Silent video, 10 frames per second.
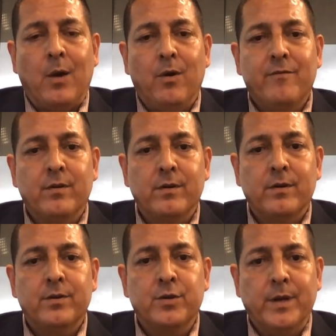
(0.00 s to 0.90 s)
However,
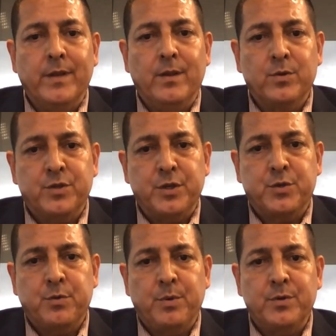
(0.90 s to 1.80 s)
during those
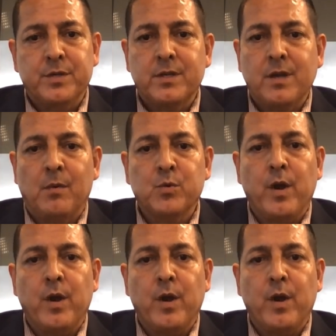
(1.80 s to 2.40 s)
distribution times,